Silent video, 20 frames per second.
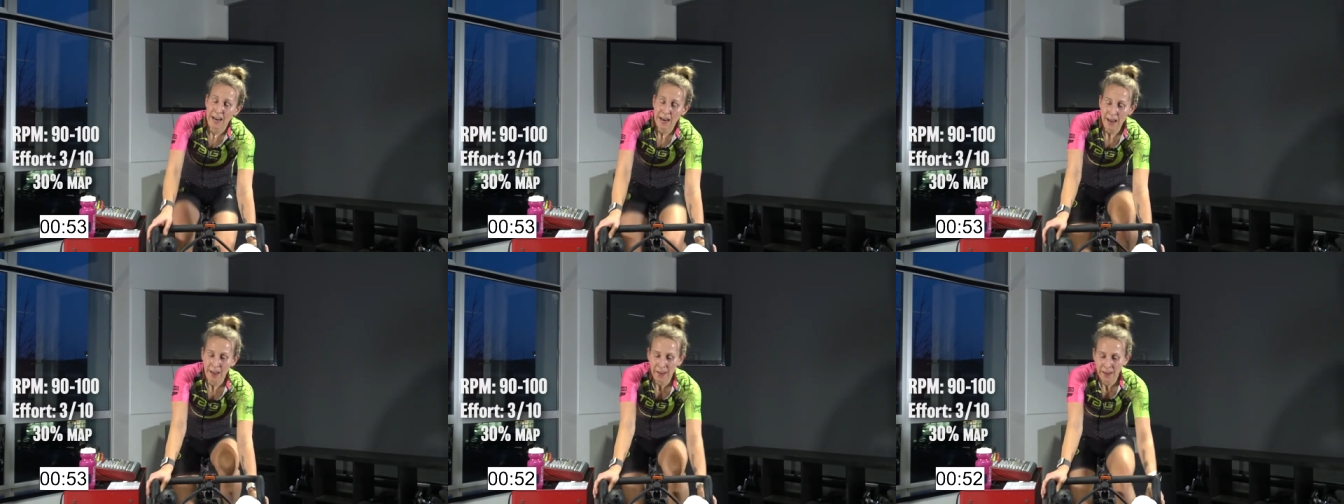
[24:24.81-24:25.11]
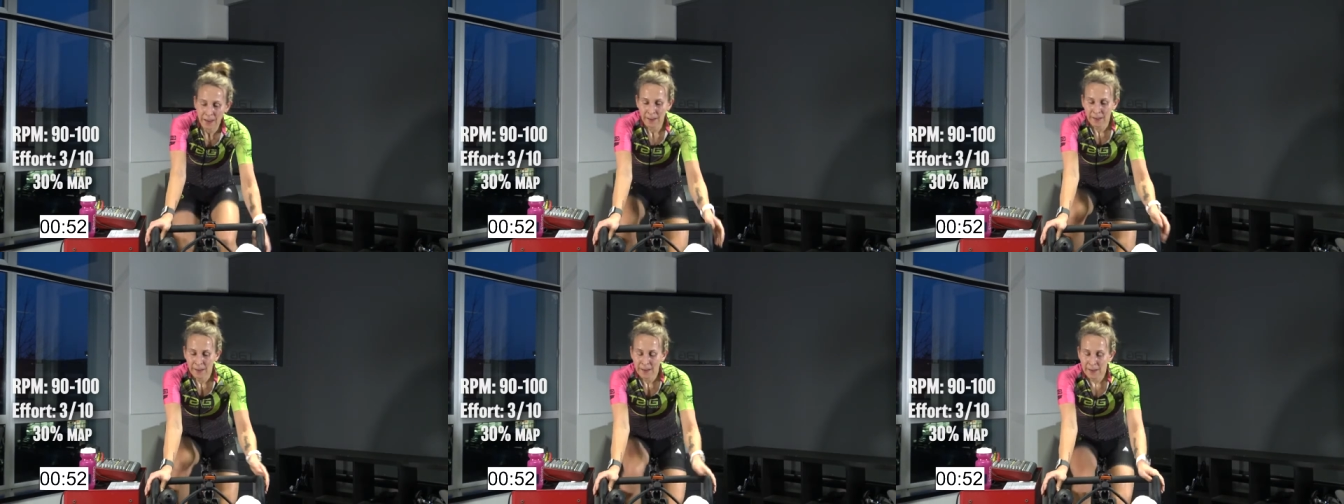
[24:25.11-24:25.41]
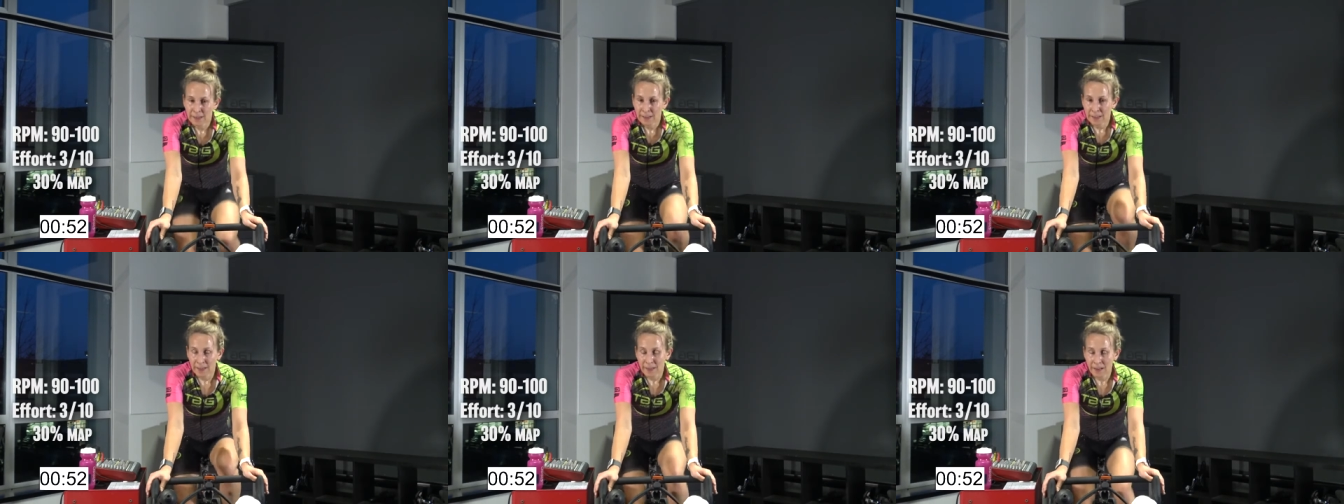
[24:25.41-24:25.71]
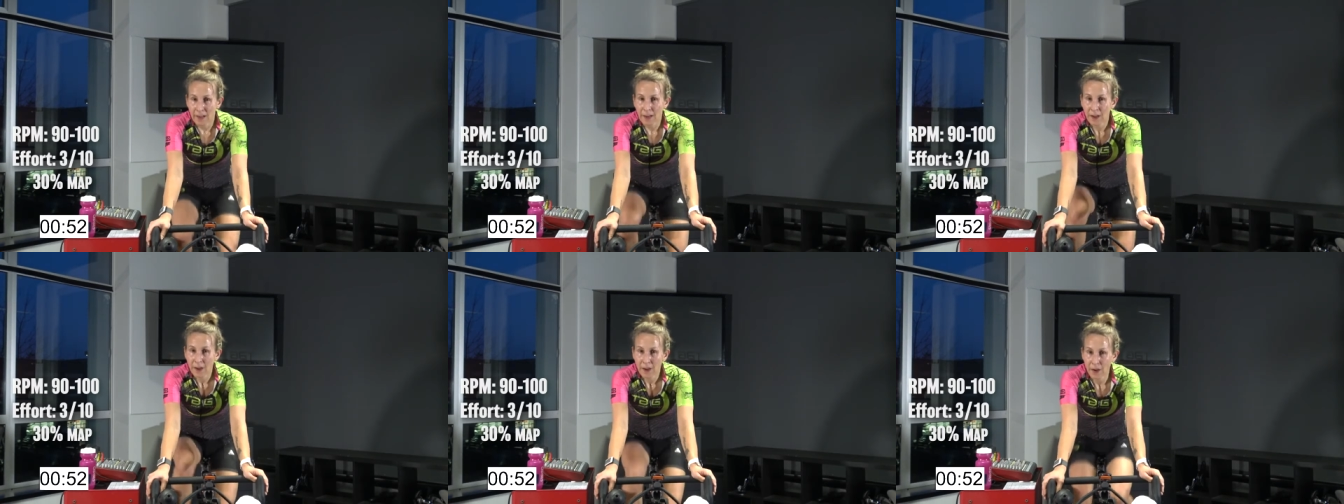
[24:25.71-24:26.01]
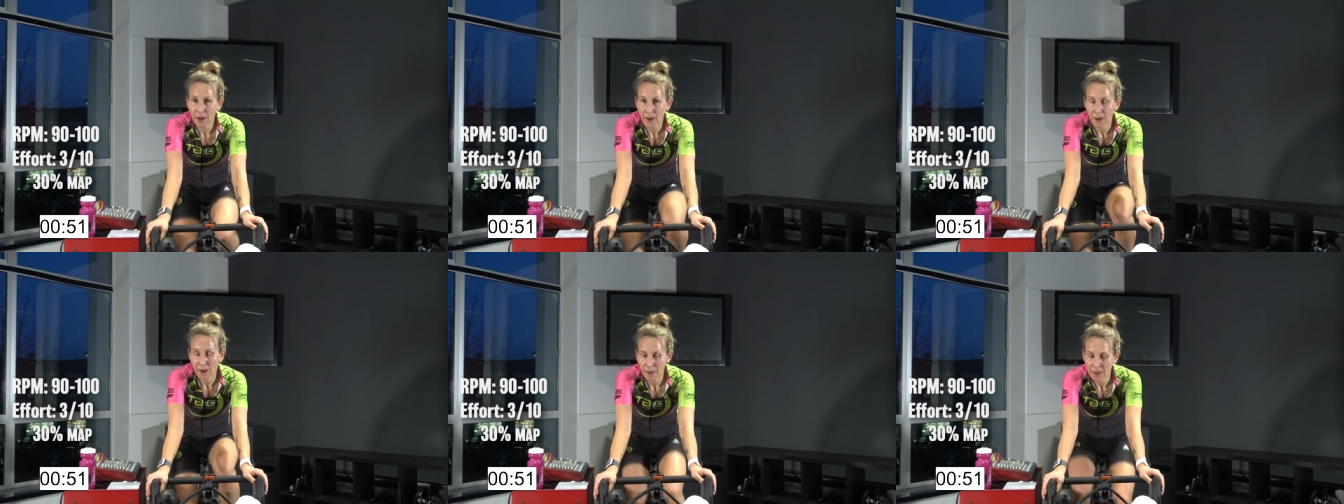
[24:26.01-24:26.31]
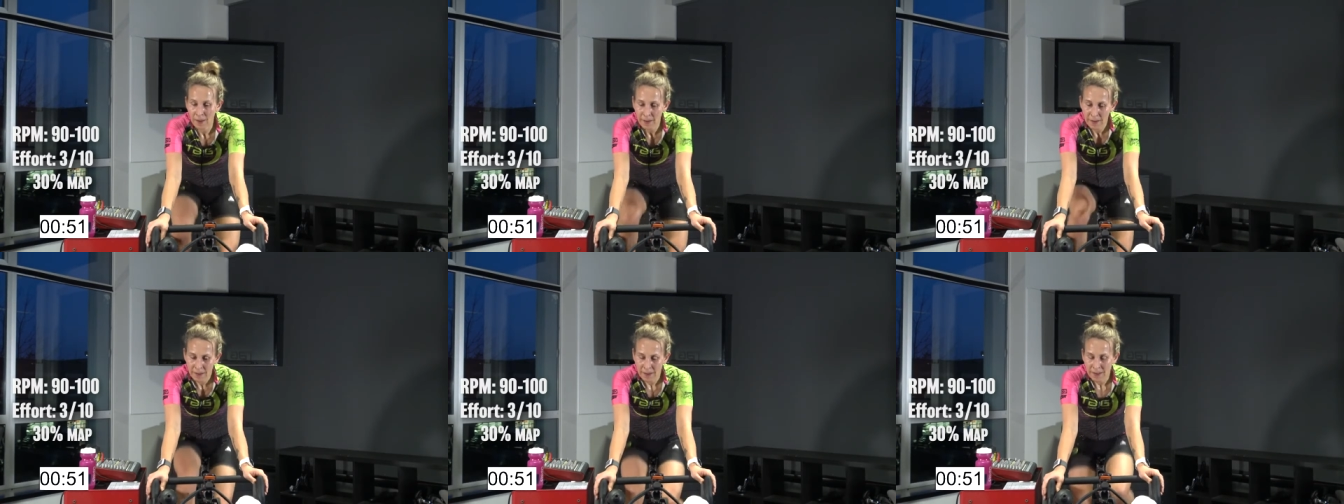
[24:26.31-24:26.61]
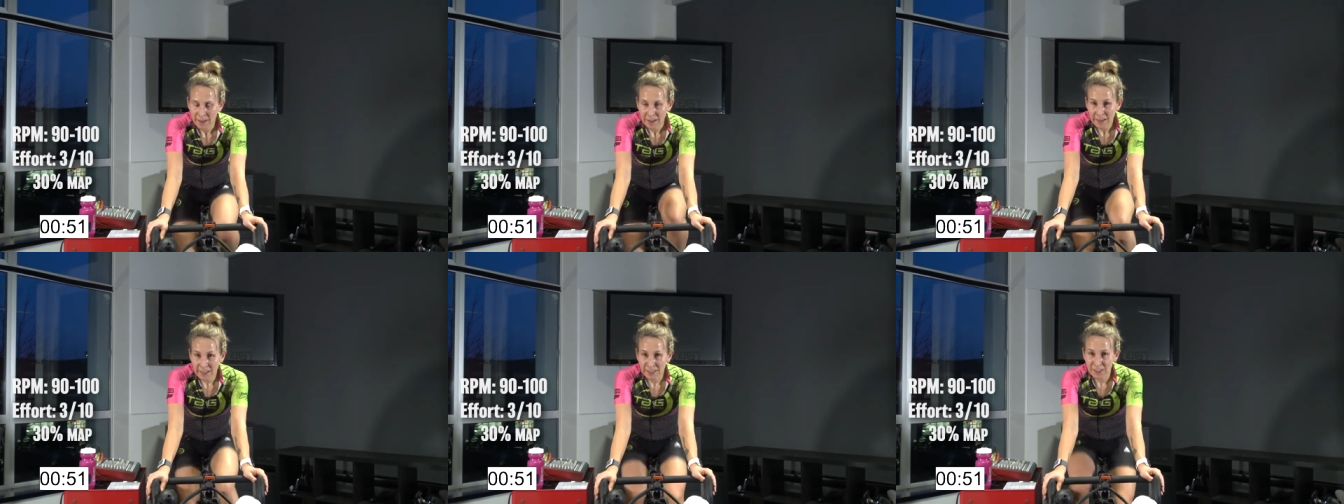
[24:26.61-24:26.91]

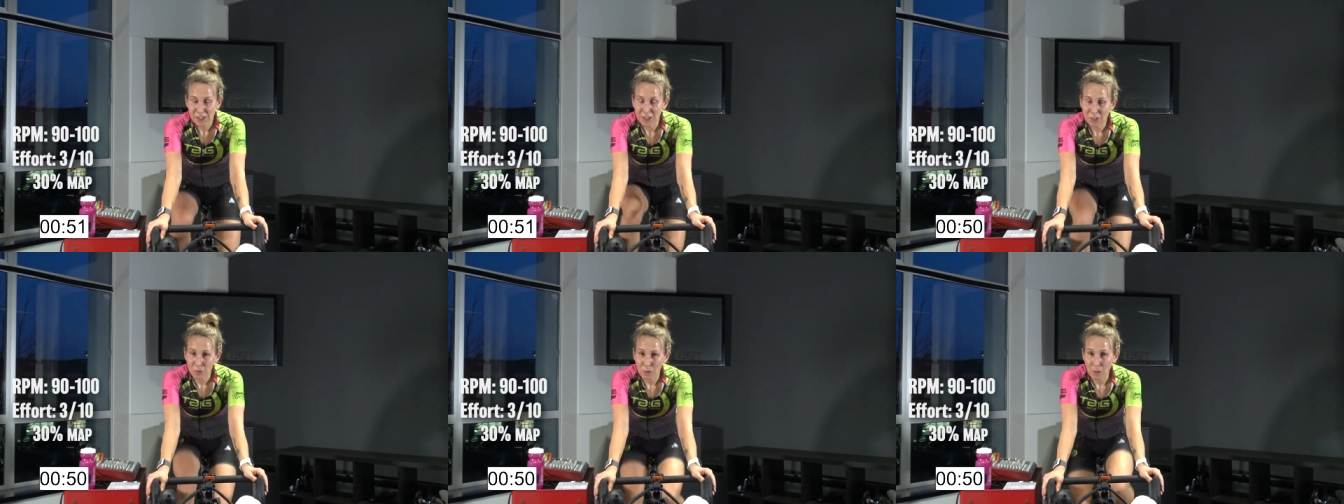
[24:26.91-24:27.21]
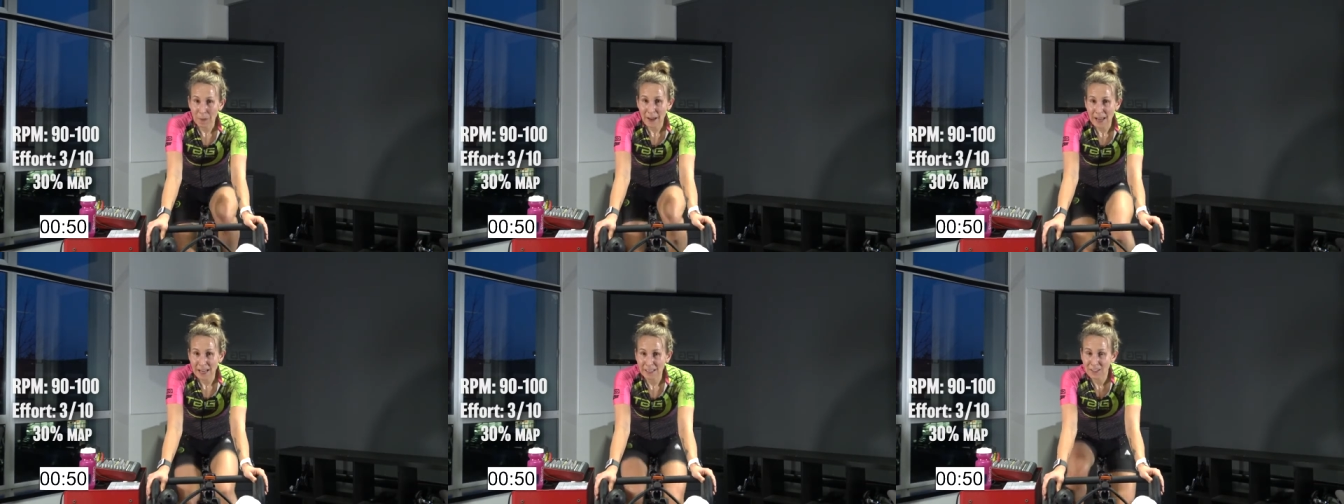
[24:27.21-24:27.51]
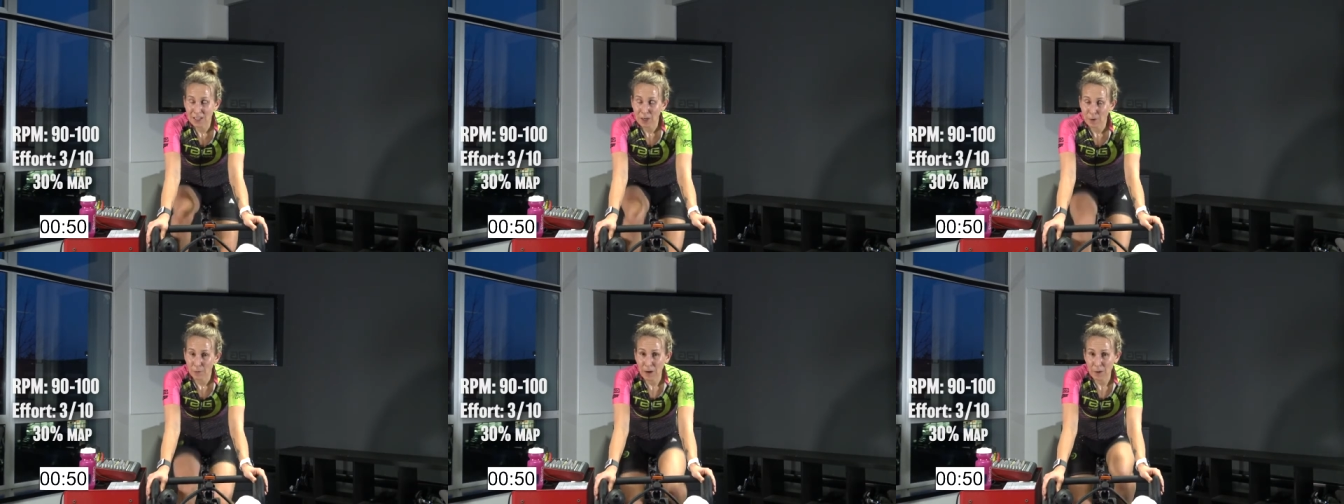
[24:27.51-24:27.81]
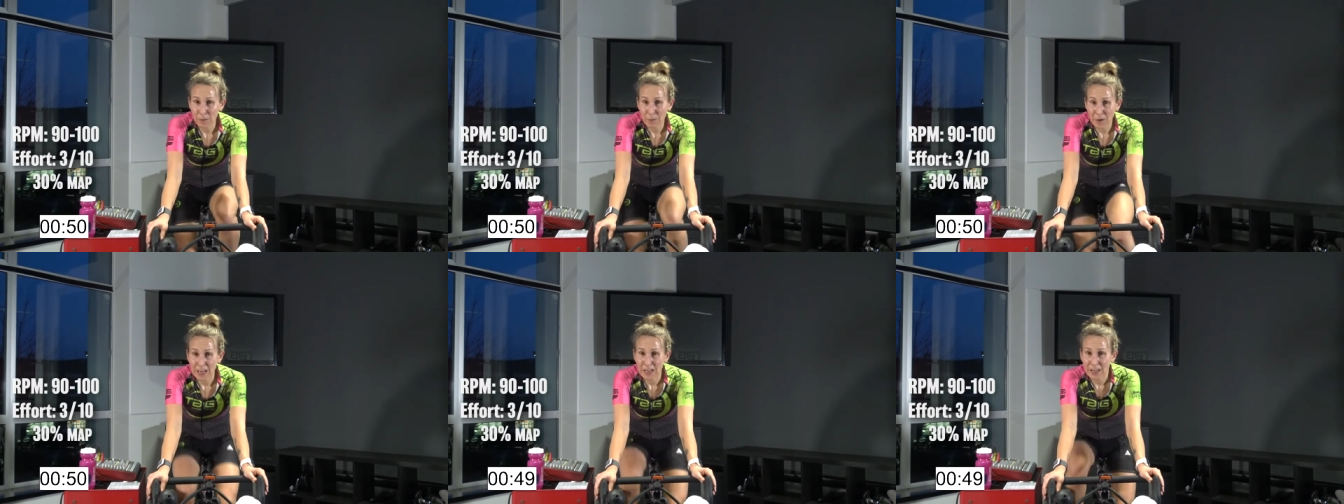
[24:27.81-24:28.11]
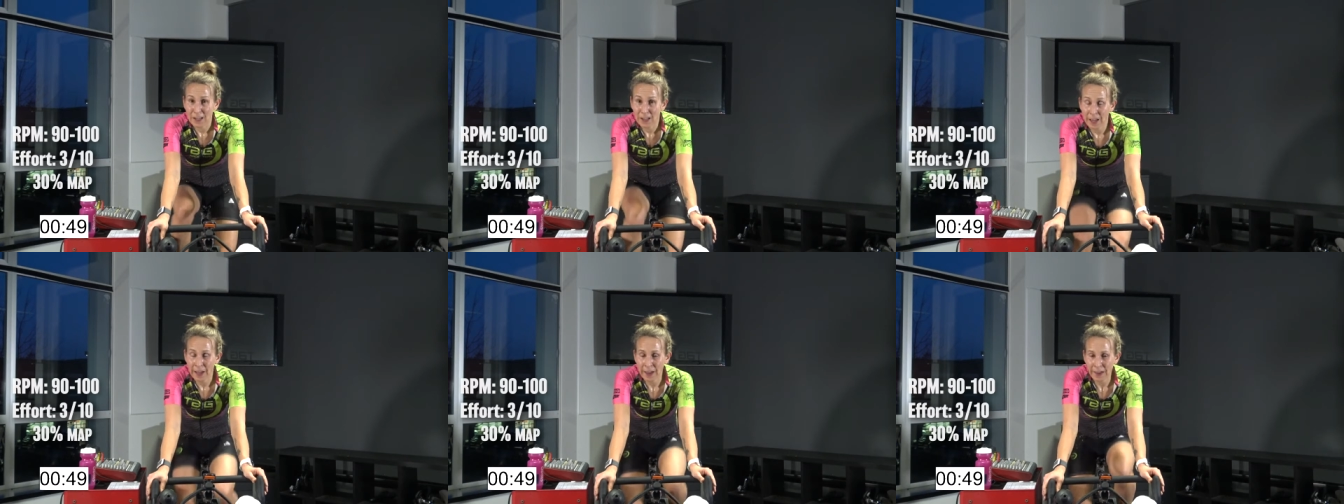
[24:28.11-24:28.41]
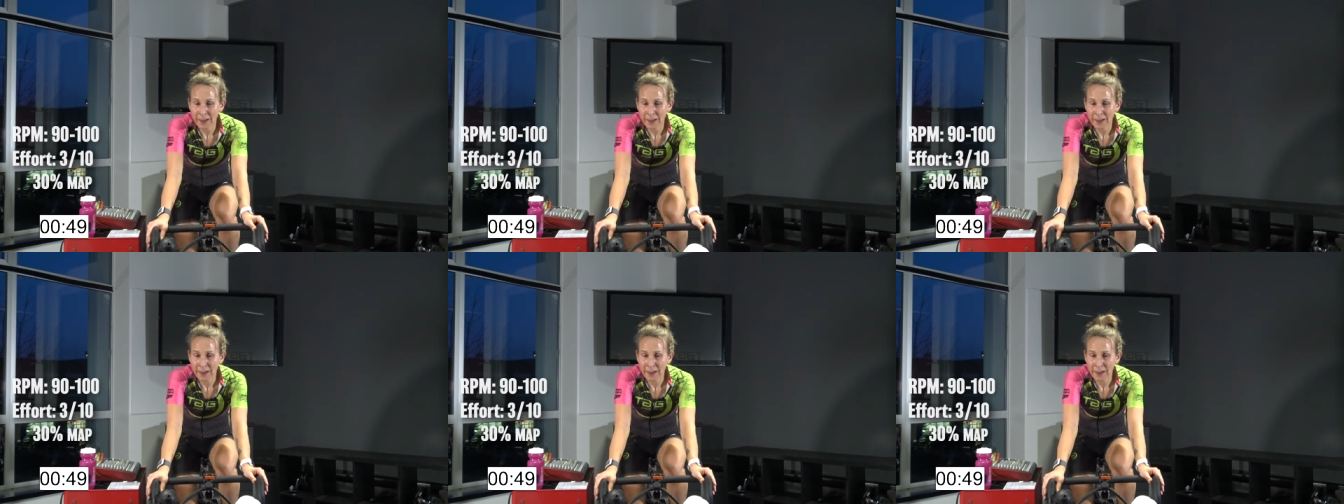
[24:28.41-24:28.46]
As soon as we pass their front wheel,